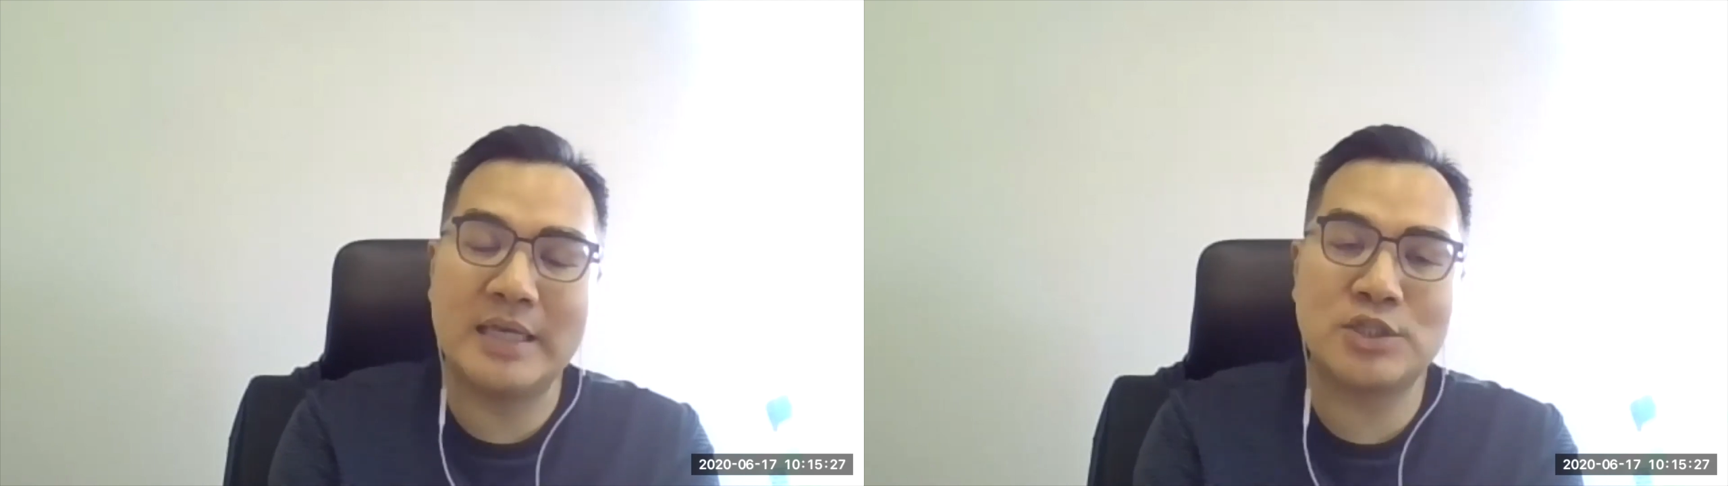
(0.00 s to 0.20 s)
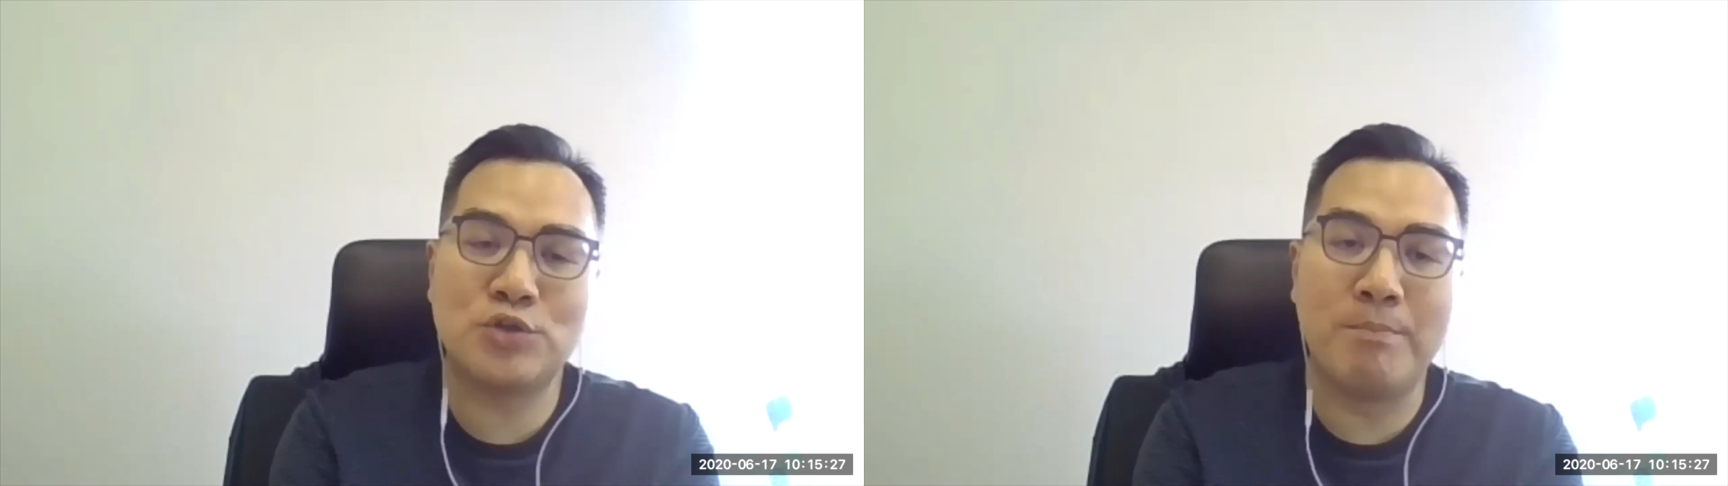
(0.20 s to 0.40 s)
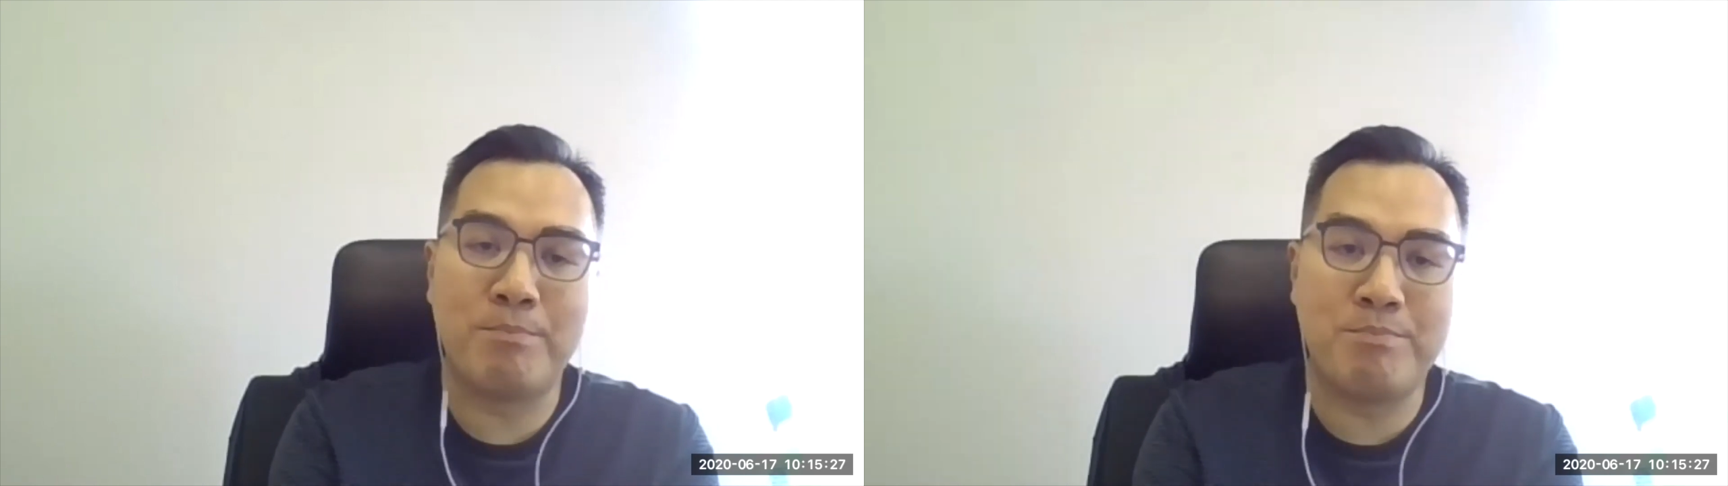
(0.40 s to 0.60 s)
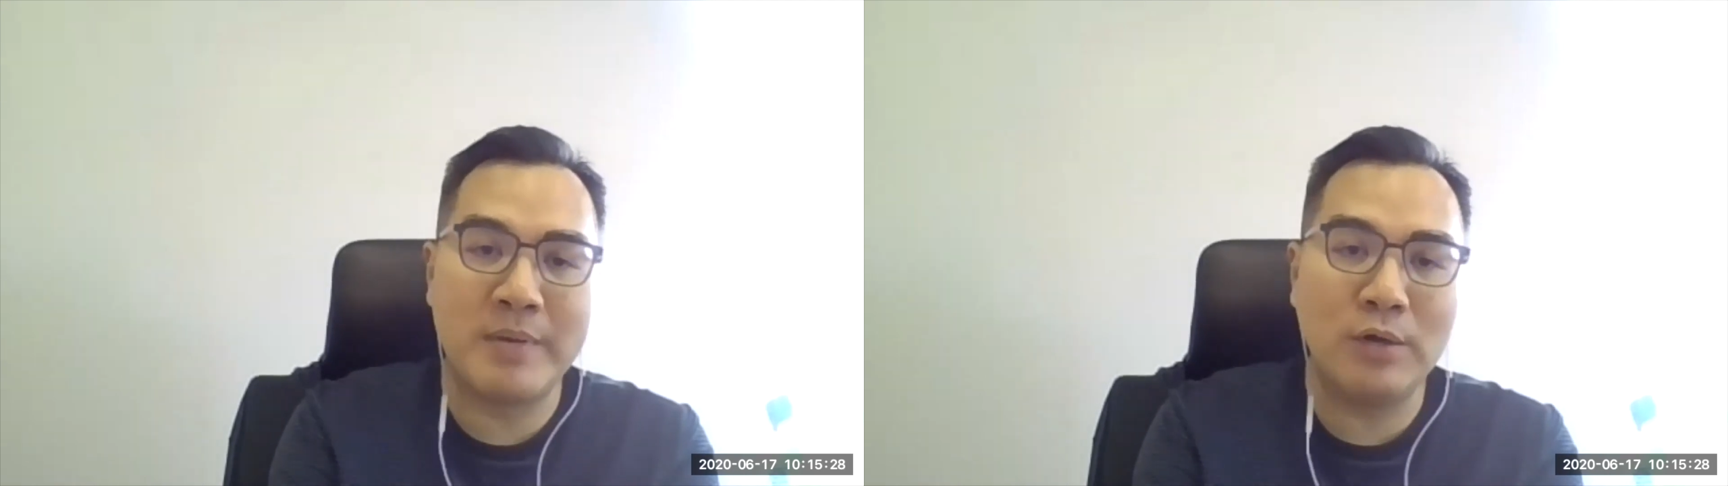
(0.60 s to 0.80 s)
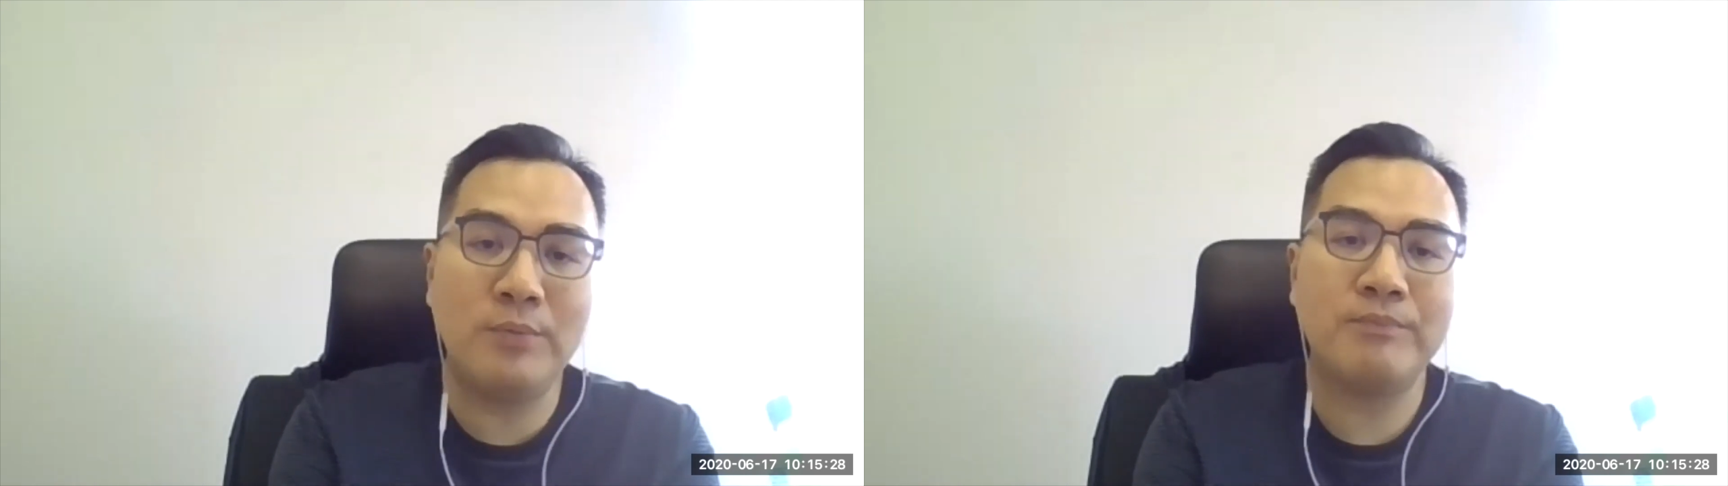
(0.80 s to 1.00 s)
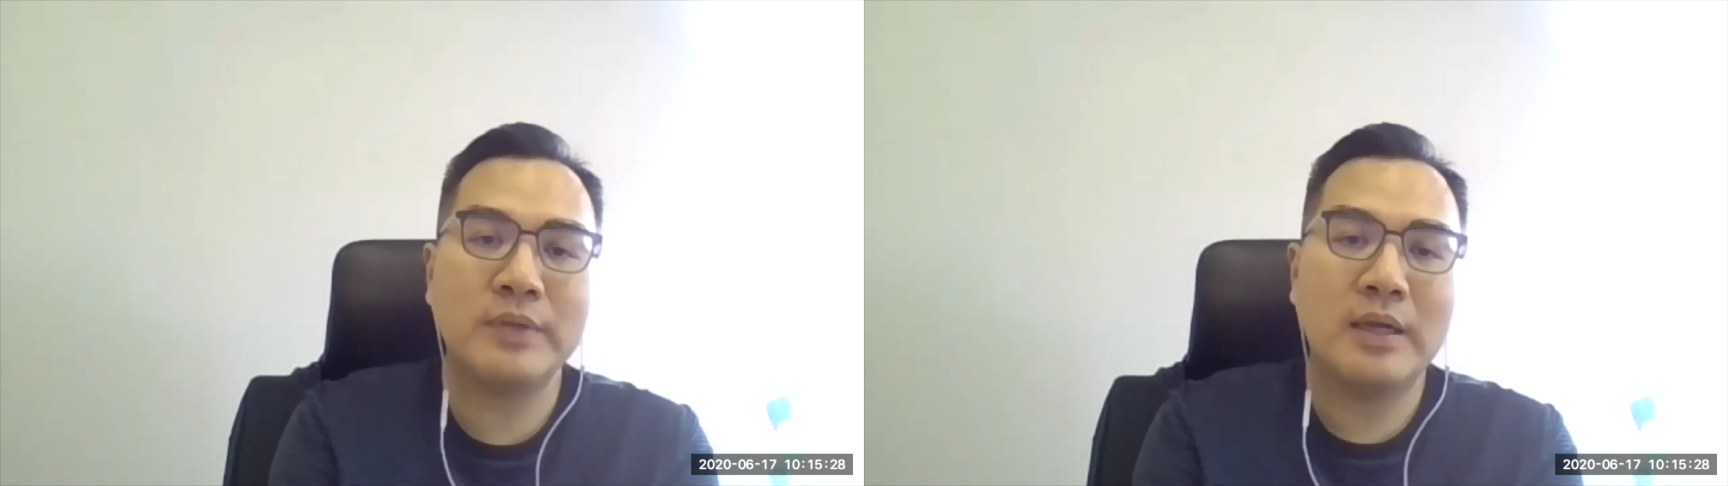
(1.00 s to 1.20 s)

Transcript: is to build